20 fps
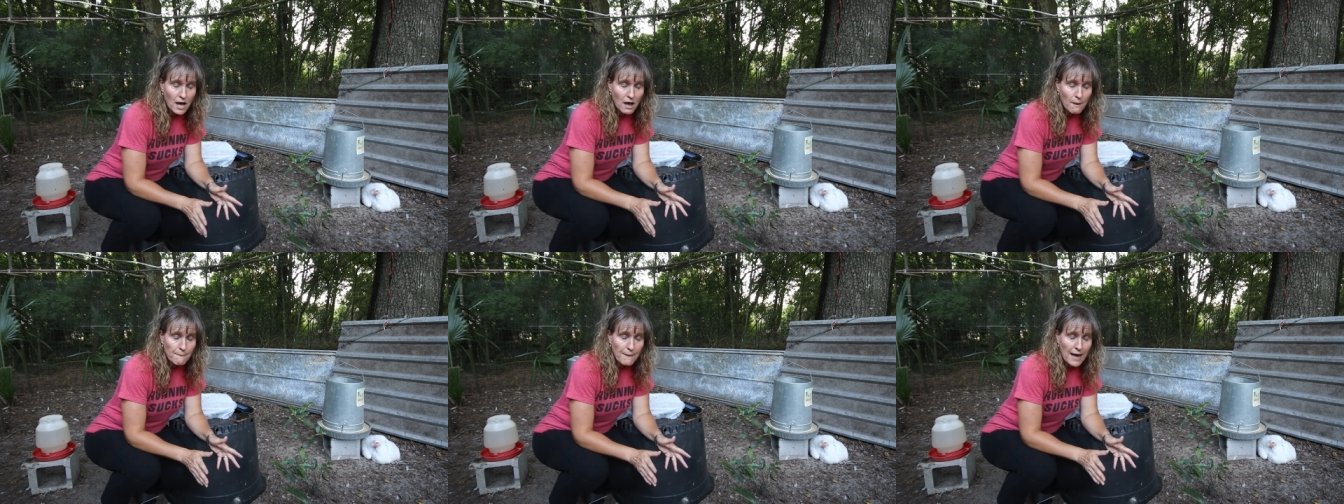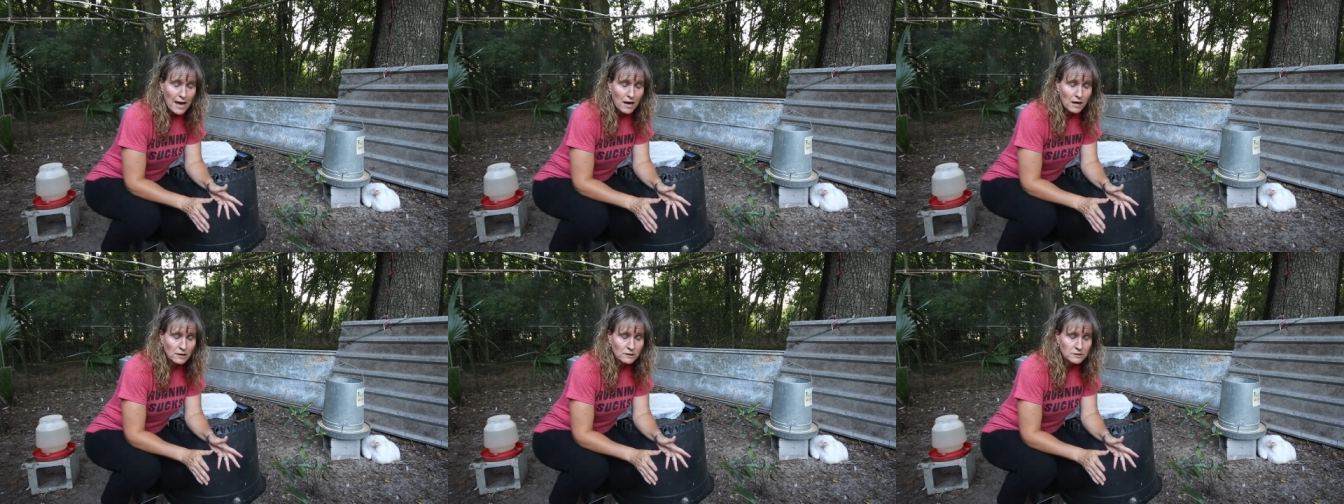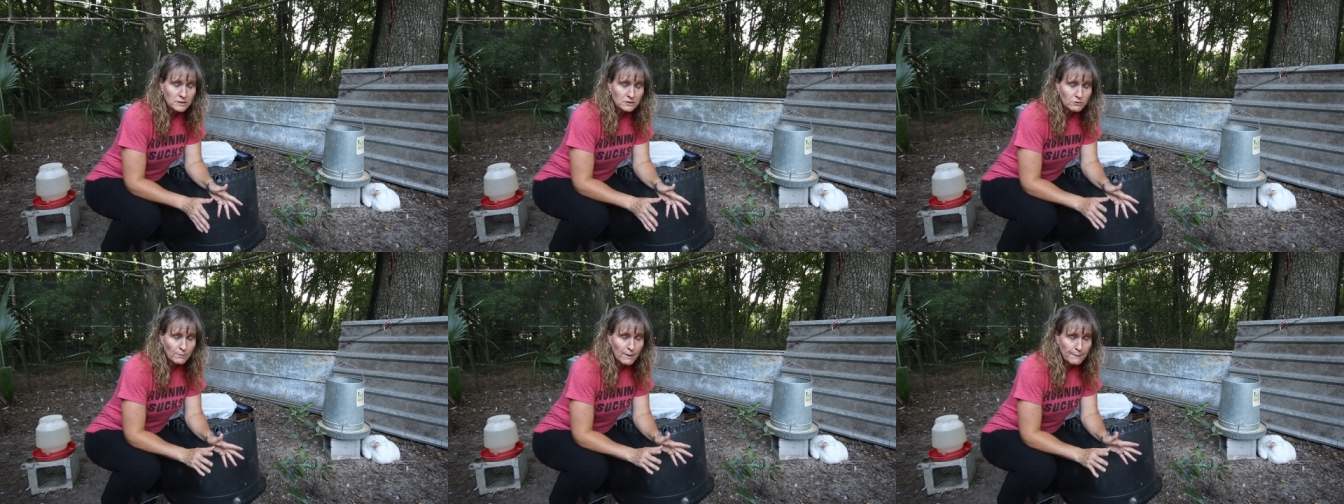
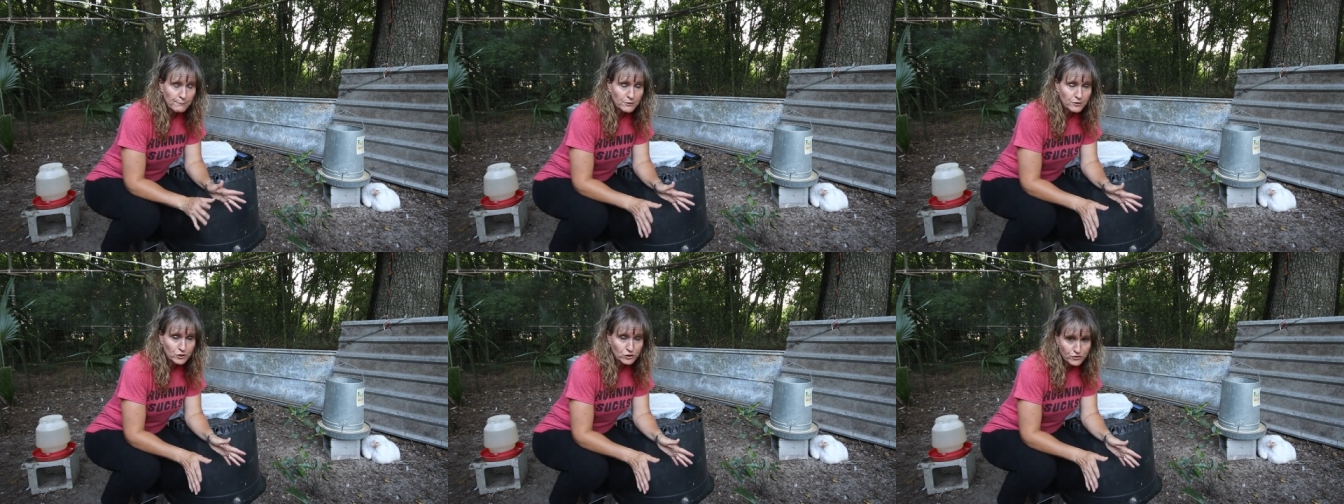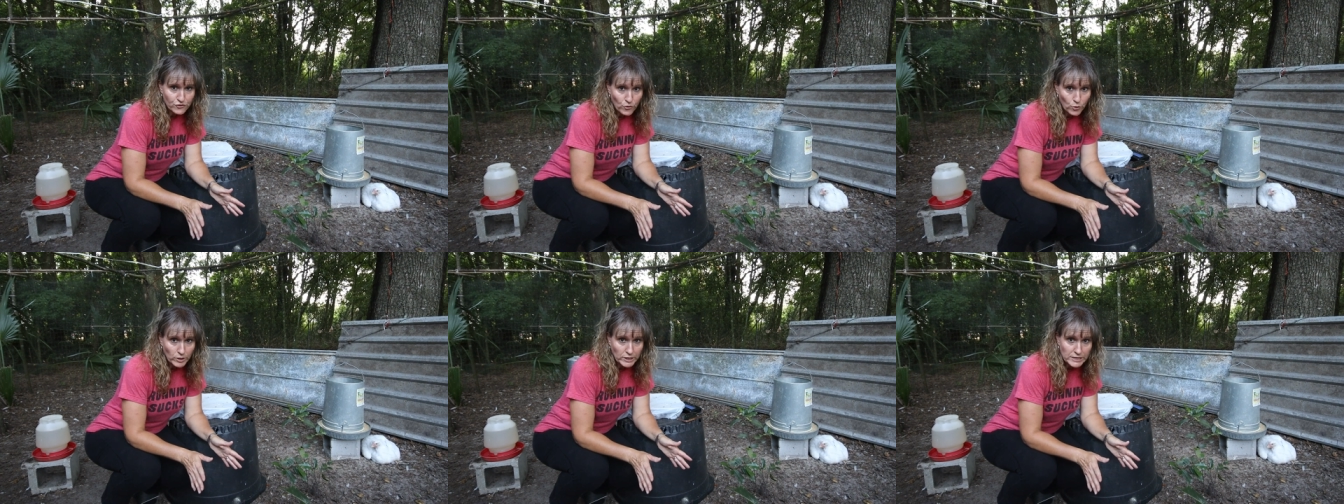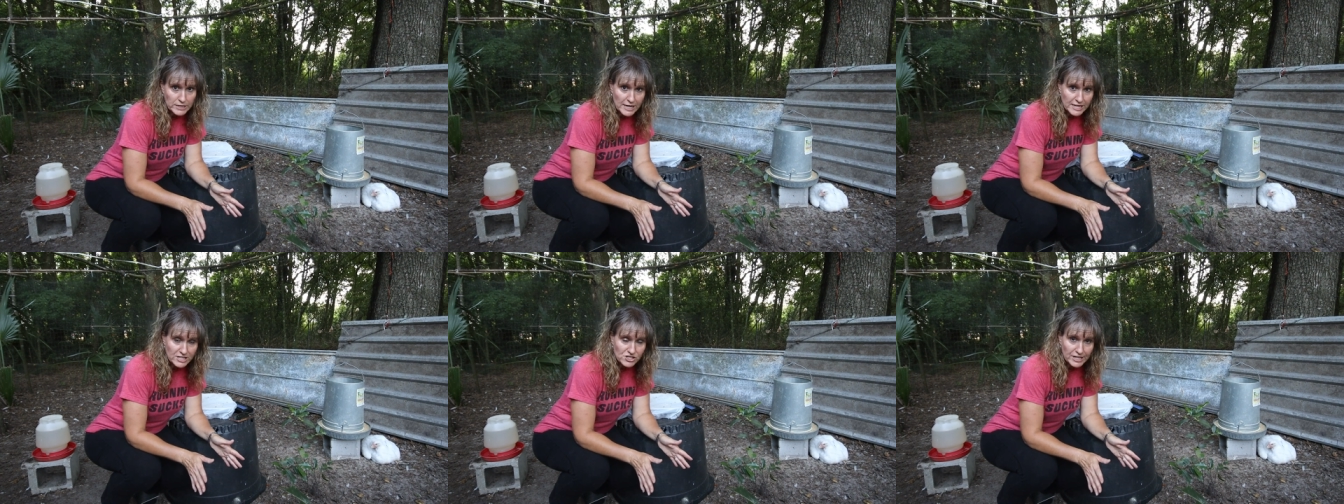about remember there's
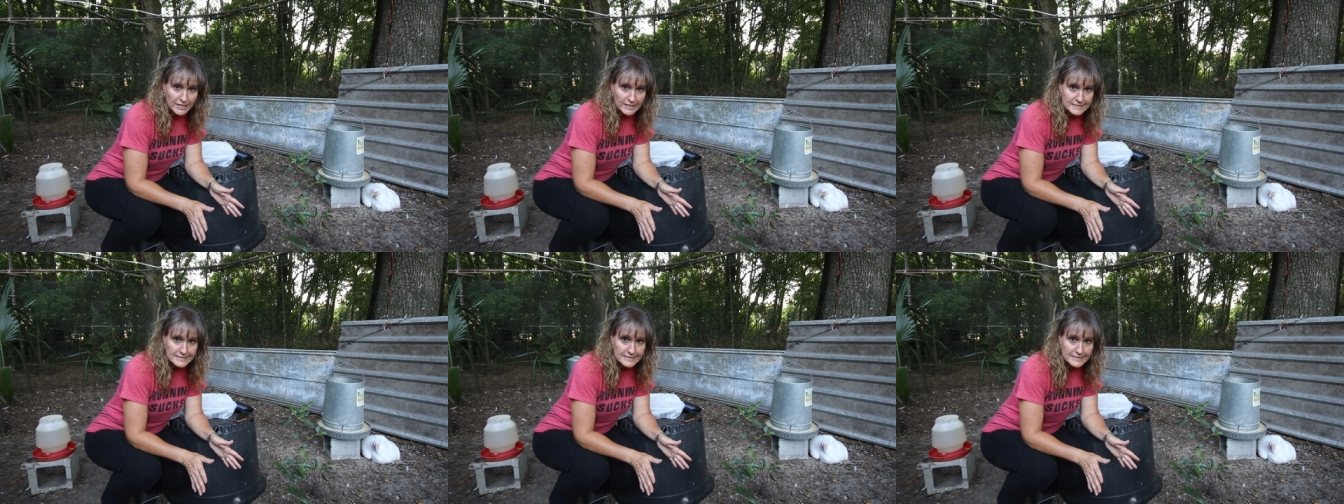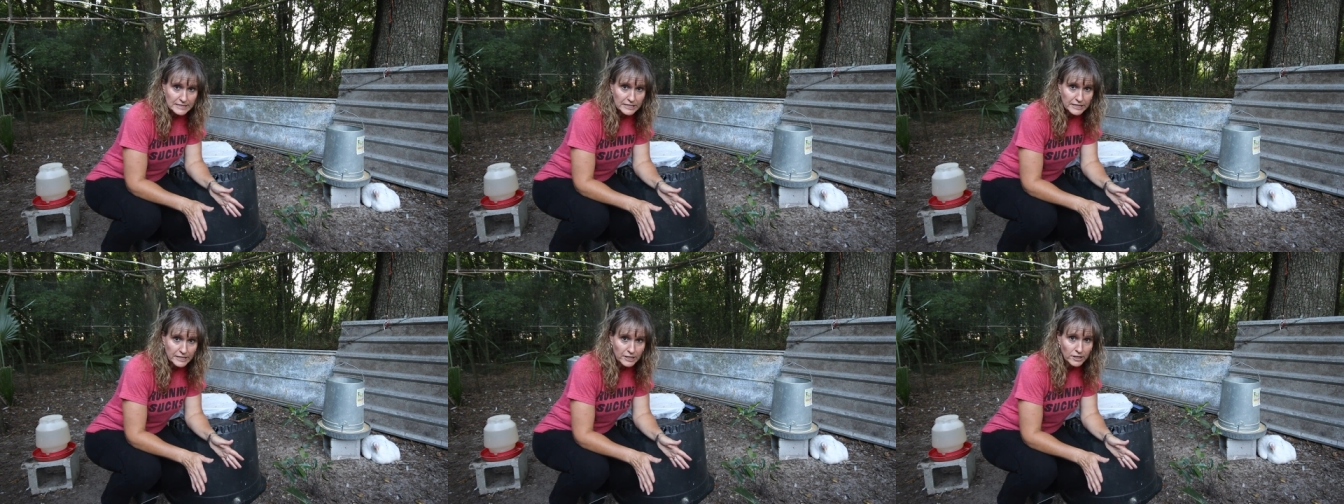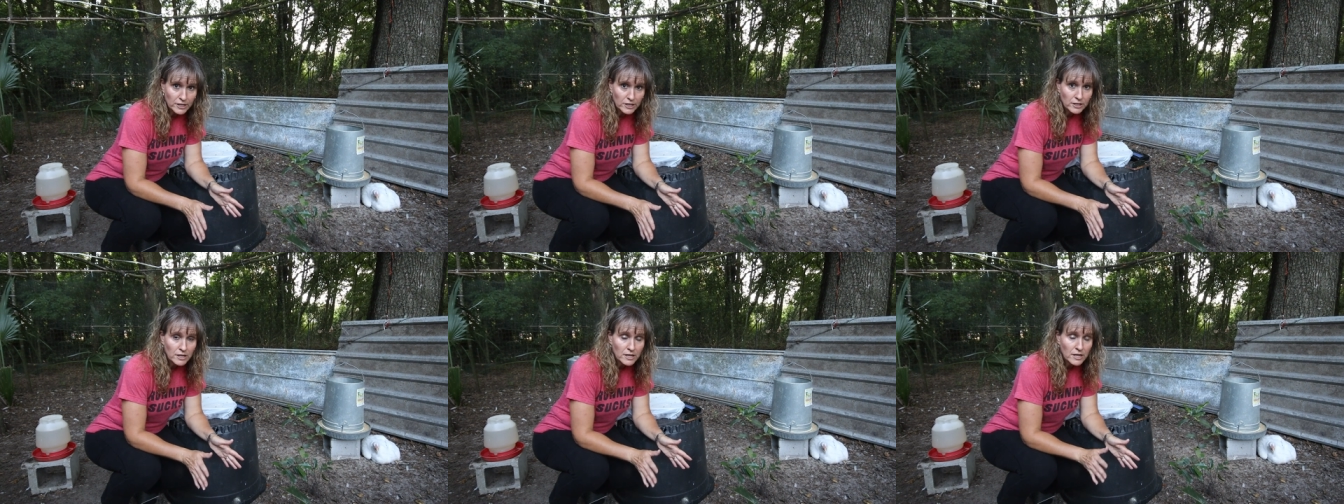49 chickens in
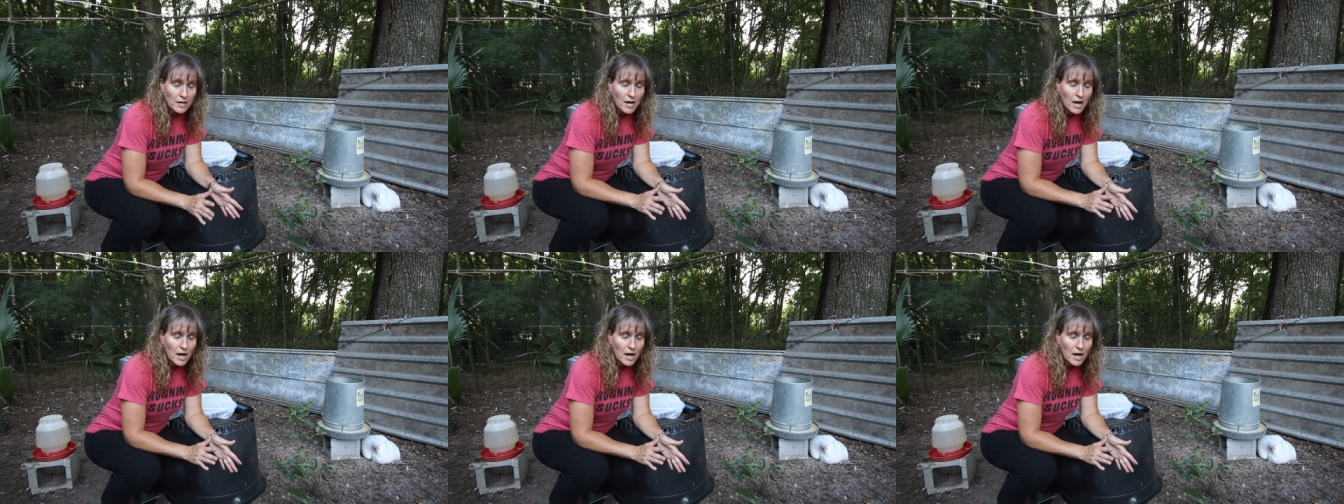here